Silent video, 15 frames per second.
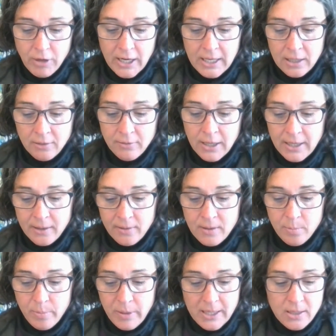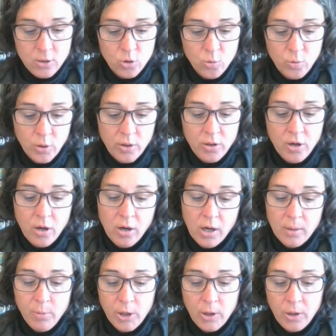ran around the bend toward the
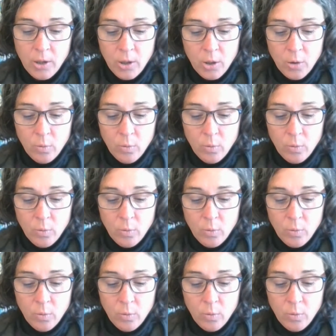harbor,